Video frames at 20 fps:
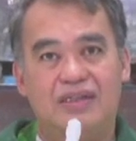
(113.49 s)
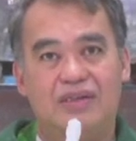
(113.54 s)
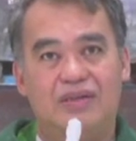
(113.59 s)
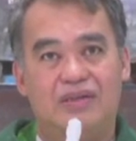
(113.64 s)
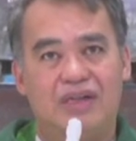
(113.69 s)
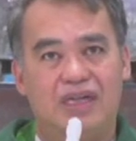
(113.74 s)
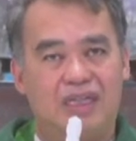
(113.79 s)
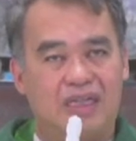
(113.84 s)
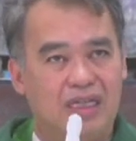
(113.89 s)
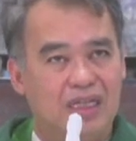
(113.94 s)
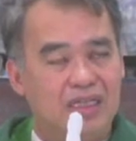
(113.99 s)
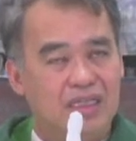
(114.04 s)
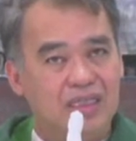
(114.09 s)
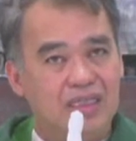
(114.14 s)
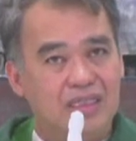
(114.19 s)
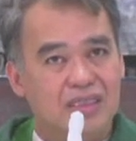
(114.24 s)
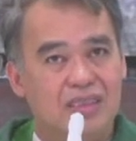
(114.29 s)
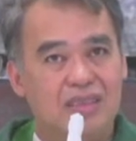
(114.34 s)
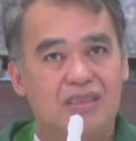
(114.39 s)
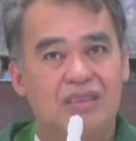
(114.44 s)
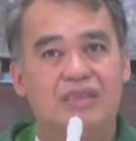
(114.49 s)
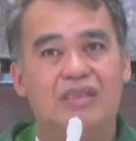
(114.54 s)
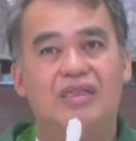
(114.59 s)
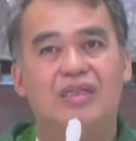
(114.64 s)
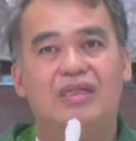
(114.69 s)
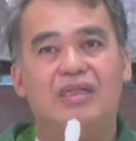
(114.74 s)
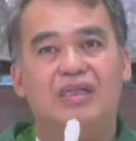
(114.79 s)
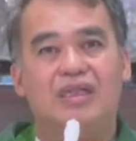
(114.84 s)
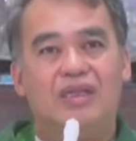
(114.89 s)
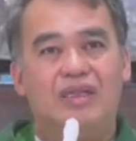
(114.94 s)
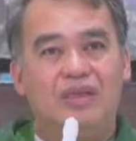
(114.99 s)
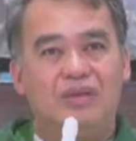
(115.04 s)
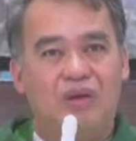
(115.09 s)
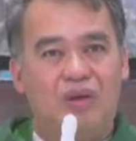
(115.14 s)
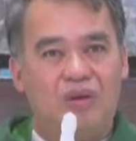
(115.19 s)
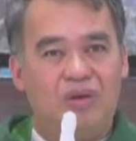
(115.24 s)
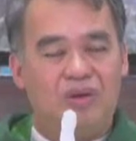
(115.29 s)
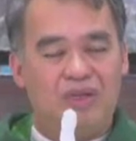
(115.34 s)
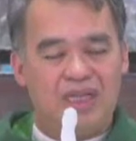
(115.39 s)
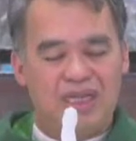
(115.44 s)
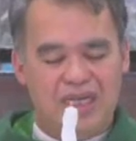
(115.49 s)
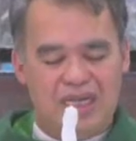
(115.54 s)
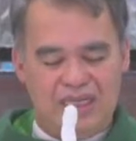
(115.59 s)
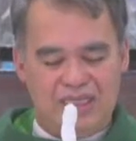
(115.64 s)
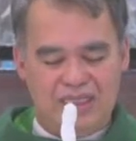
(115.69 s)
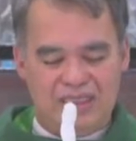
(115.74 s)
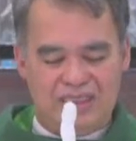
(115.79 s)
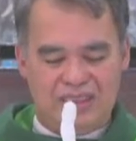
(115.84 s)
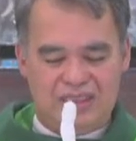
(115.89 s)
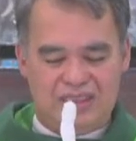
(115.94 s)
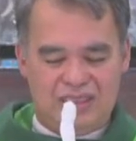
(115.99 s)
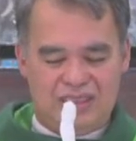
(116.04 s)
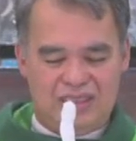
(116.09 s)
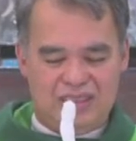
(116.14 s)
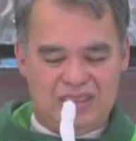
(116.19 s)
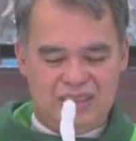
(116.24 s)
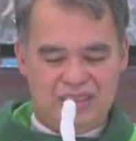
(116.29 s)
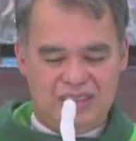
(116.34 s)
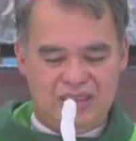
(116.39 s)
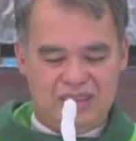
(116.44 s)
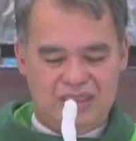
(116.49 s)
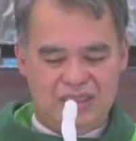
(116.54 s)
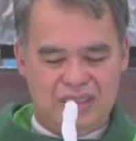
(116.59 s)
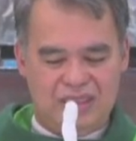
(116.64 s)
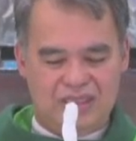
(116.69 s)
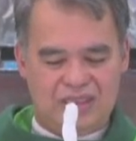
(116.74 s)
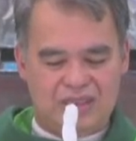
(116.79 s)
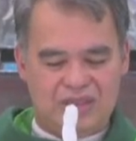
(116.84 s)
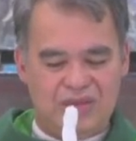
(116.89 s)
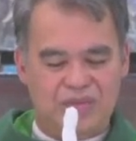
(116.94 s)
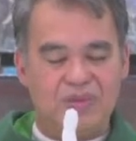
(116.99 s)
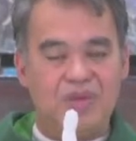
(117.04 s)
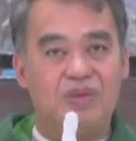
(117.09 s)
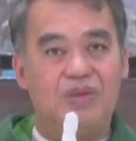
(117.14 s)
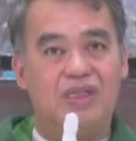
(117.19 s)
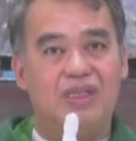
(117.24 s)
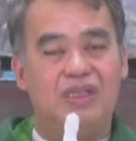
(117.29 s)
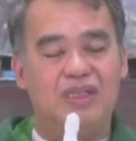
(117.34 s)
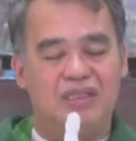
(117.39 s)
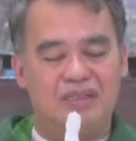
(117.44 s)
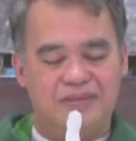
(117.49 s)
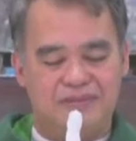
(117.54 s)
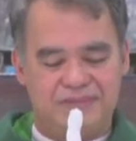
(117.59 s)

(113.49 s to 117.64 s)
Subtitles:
or at least organized this community.